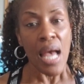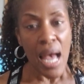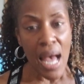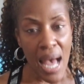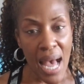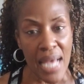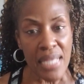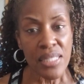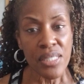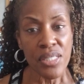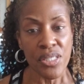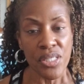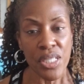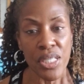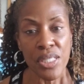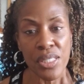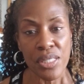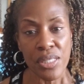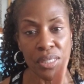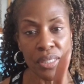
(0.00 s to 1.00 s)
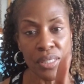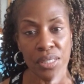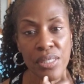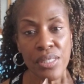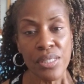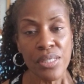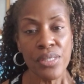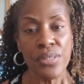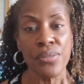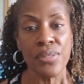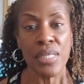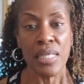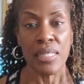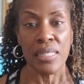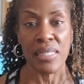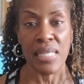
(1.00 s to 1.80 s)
I suggest you set the